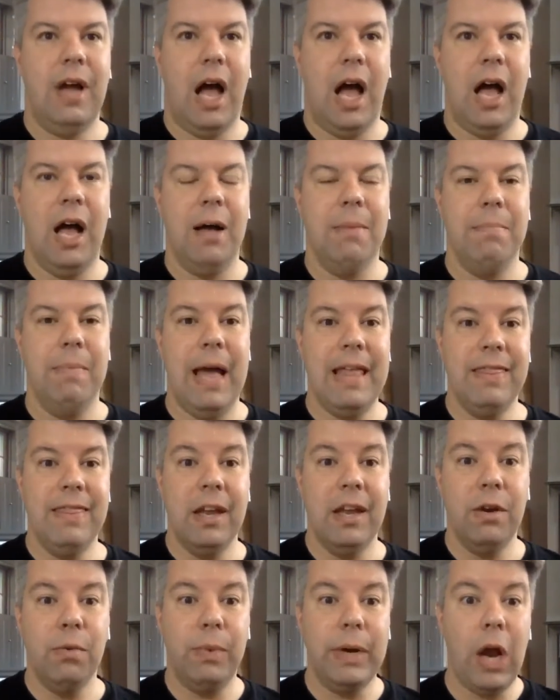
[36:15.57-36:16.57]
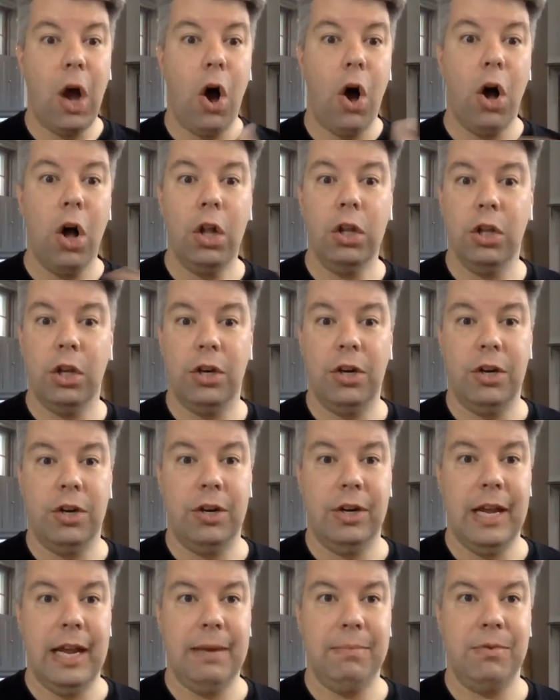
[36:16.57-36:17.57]
Um, and then we all learn
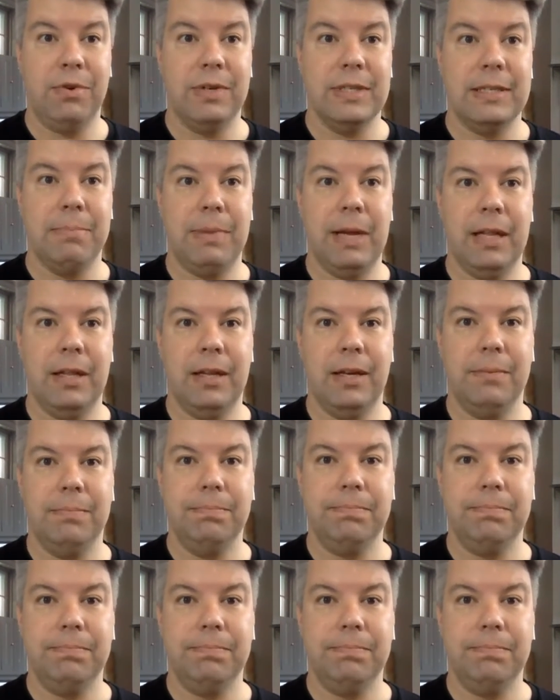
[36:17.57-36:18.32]
her name, Grisabella.